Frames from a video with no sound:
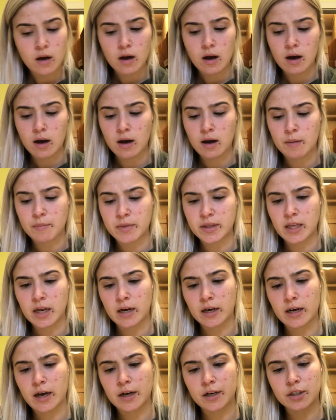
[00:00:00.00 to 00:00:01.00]
And then
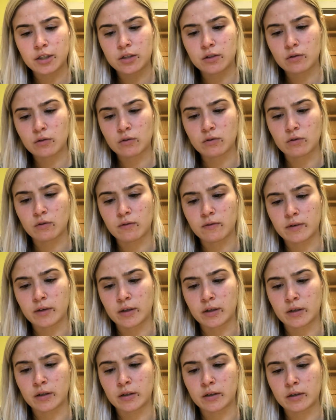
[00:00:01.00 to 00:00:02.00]
it kind of just goes
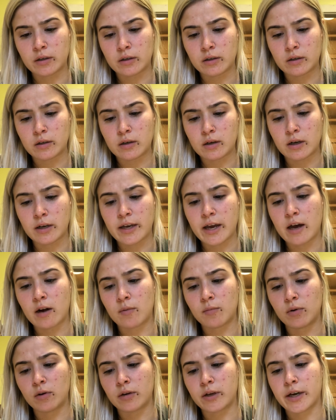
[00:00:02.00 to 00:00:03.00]
over
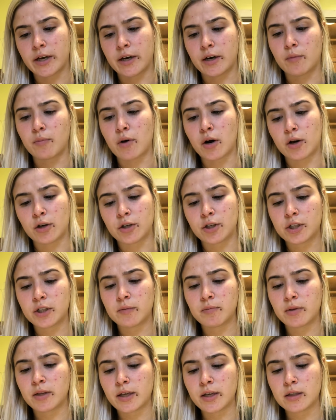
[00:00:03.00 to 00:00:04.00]
accountable care
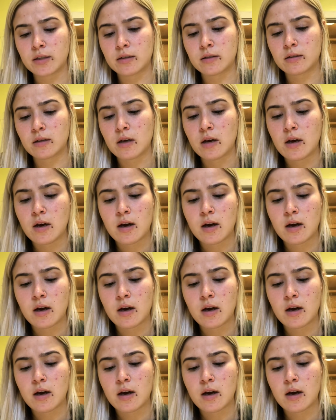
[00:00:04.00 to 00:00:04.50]
partnership plans,